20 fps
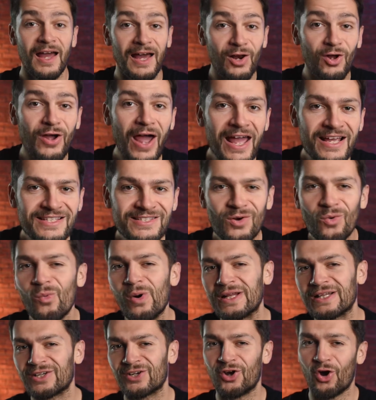Hello guys and
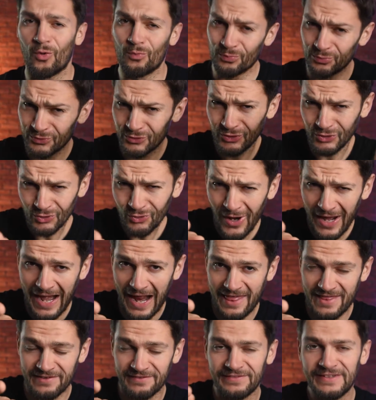welcome to
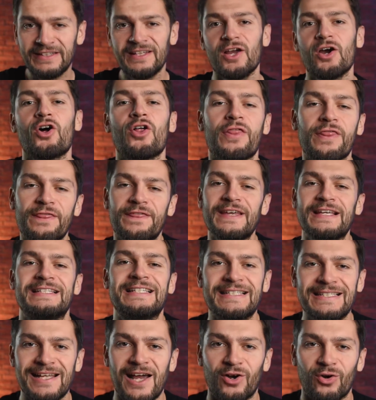another video,
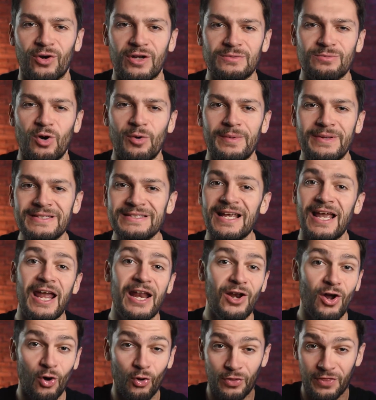this is Liakouras Momentz
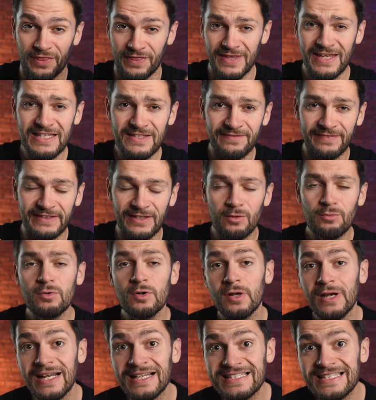and on this video we're
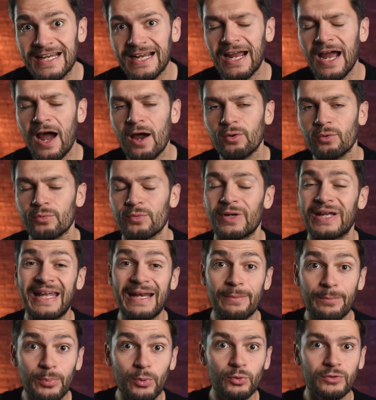gonna check how we
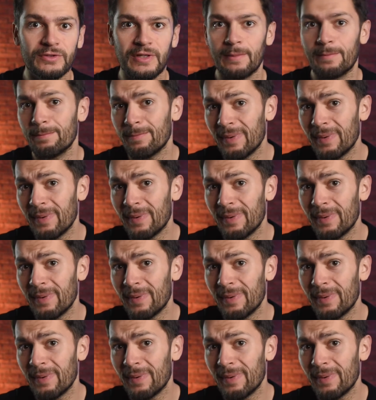can put a